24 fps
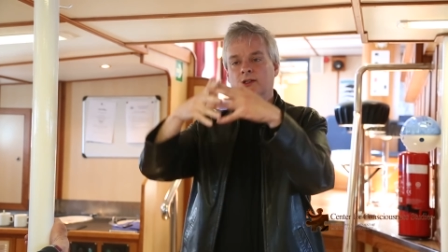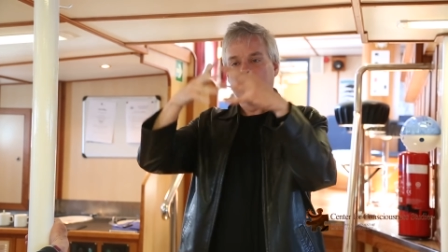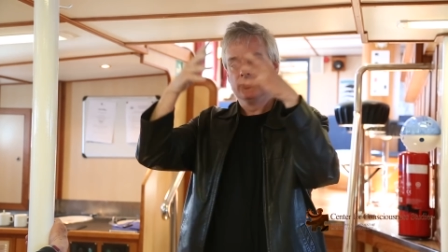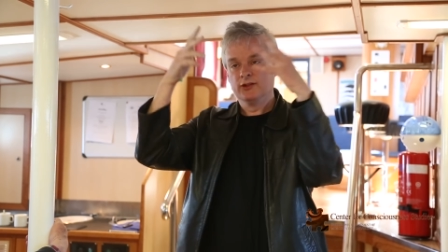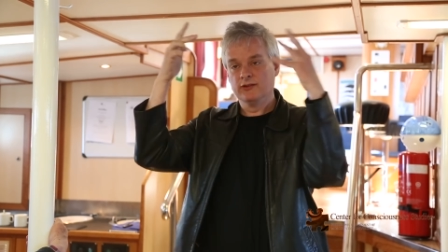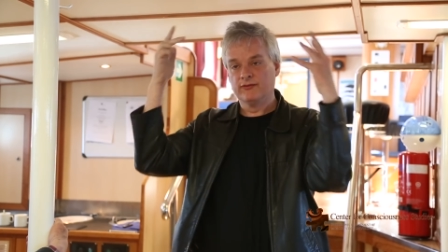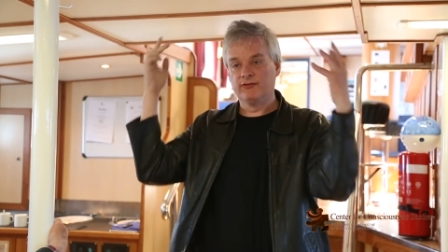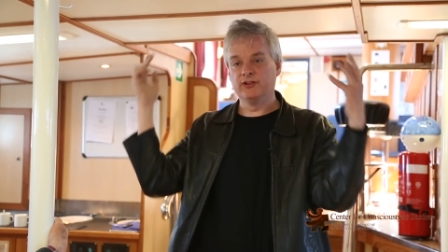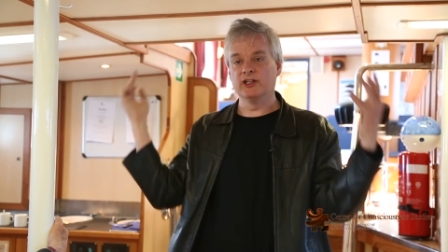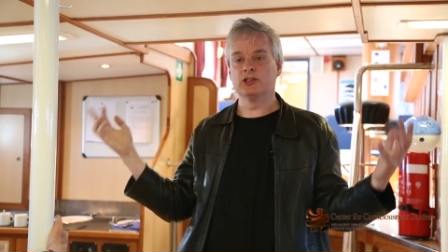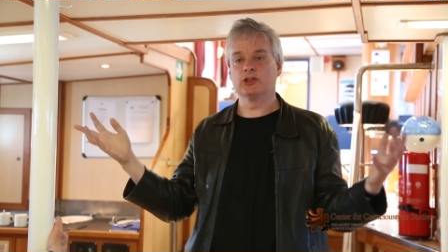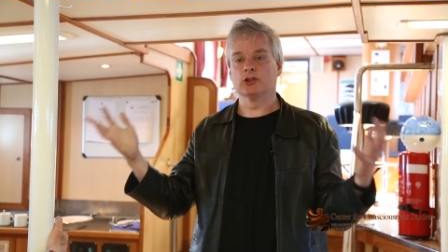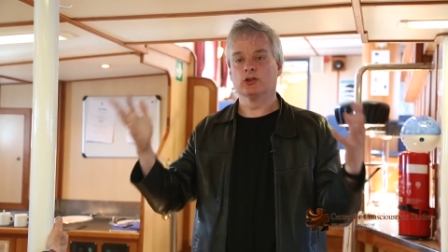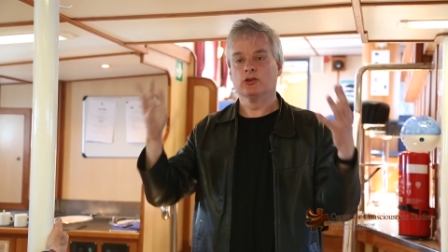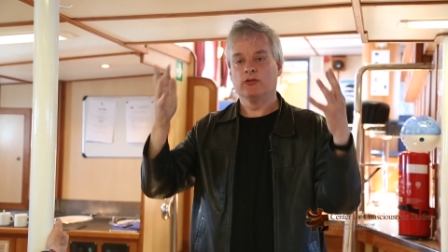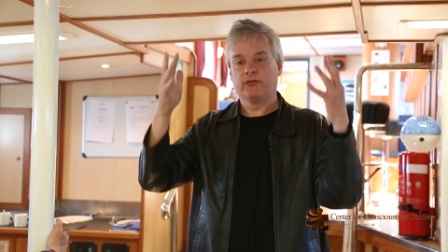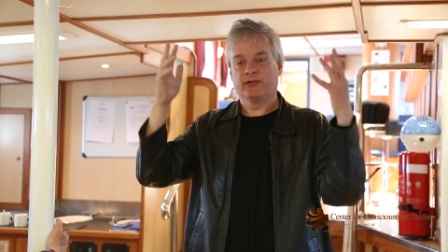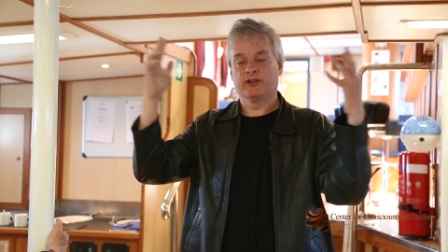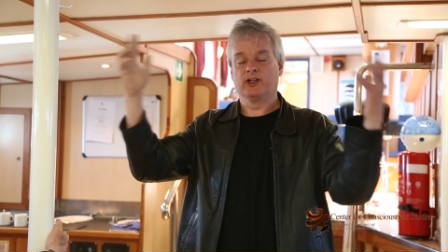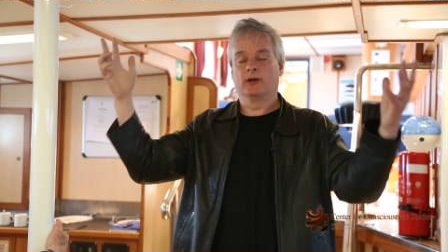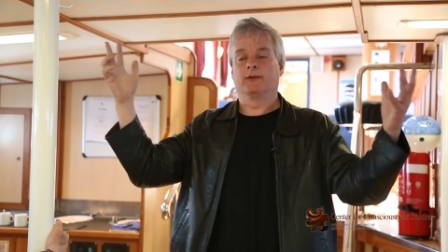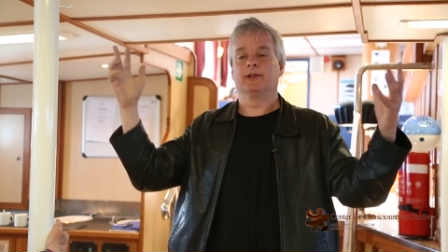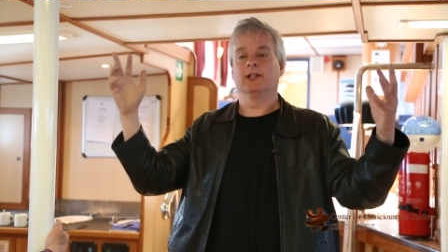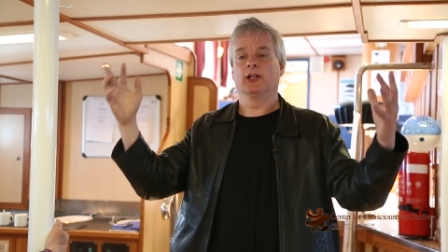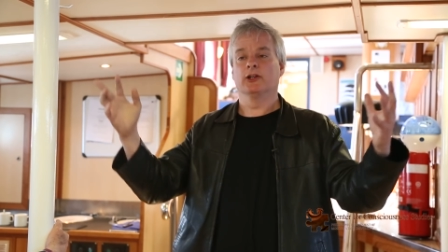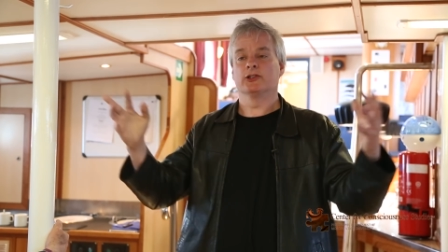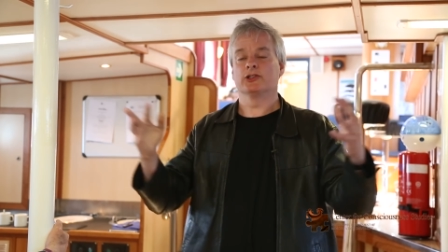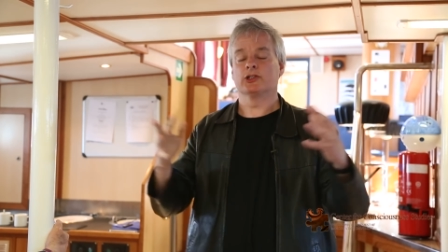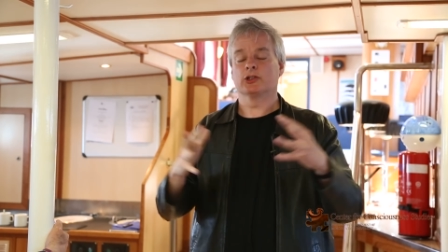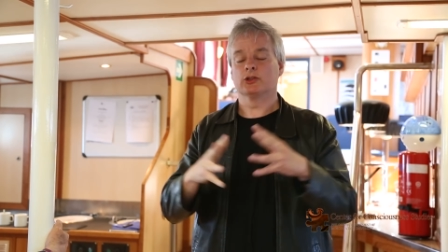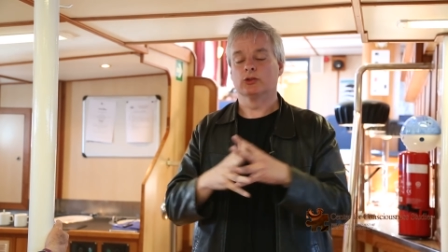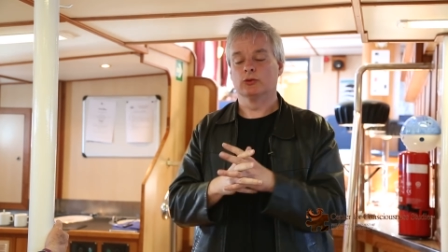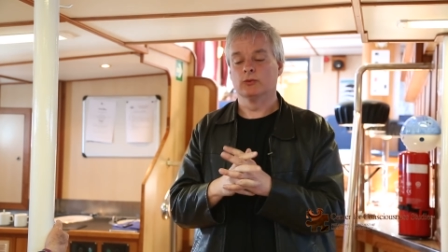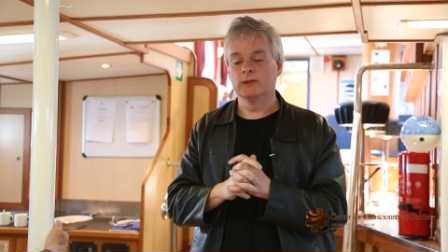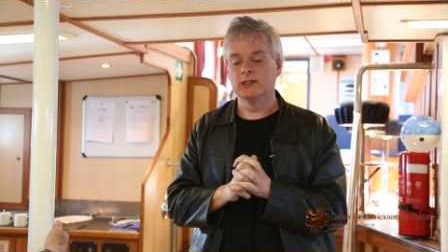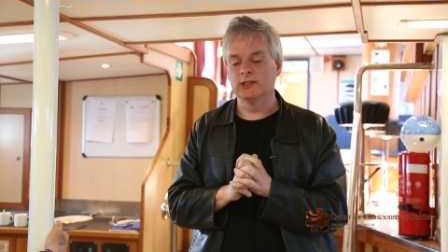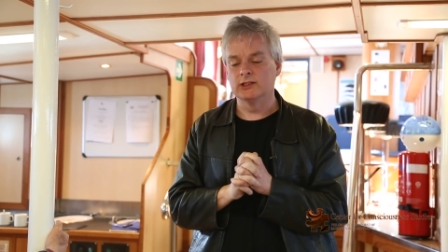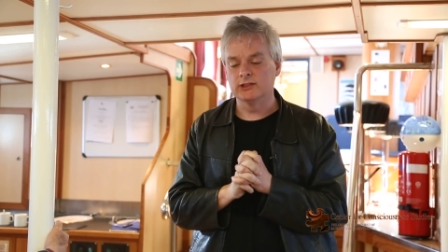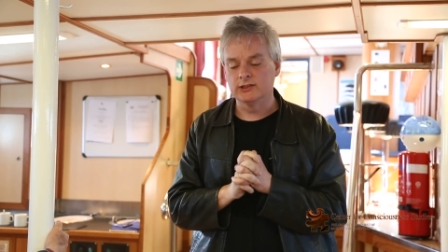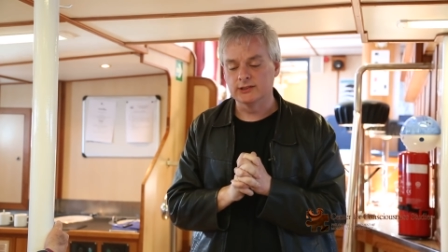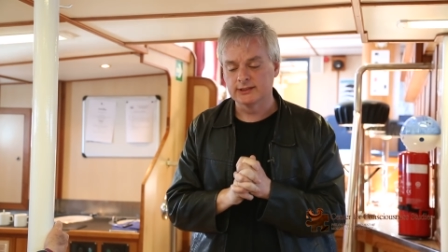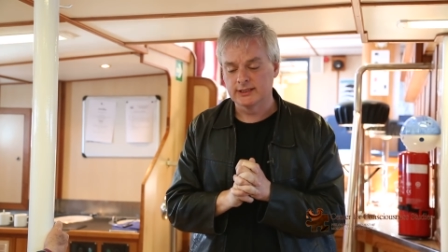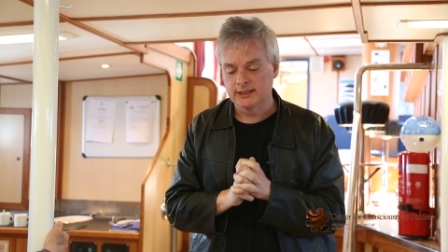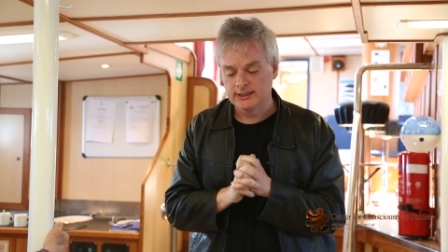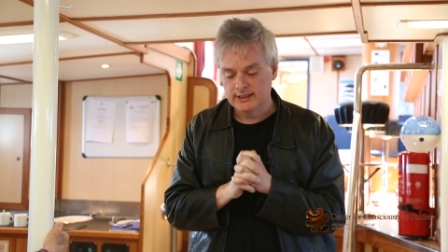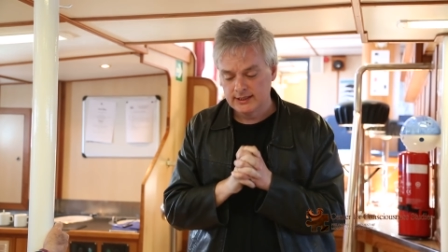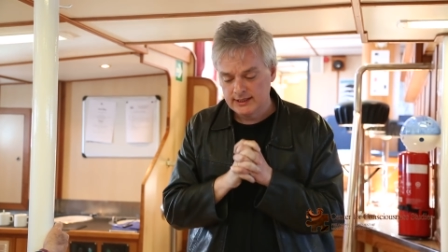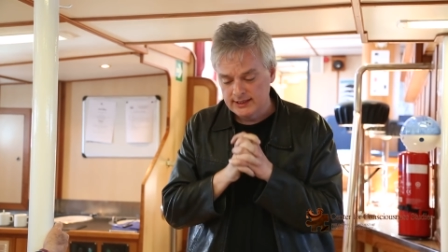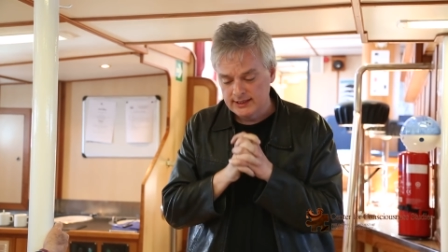the visual phenomenological world